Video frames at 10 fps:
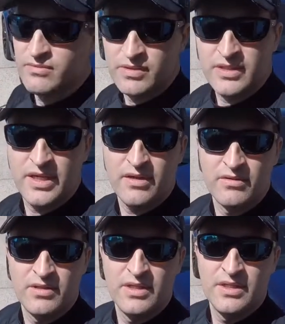what the hell?
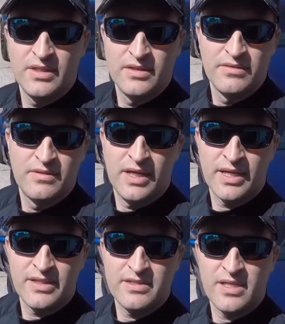I
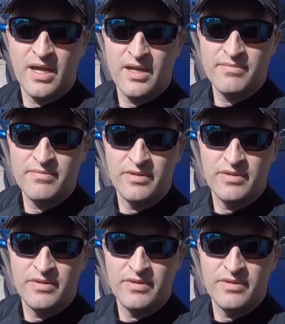got the time.